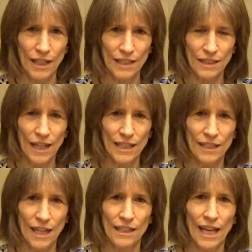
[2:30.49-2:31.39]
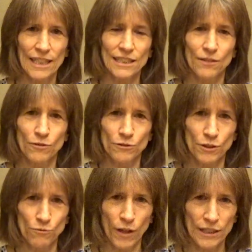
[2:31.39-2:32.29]
at night, and ask if
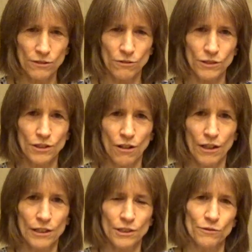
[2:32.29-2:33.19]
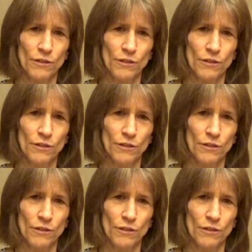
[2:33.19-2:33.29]
there's a rental charge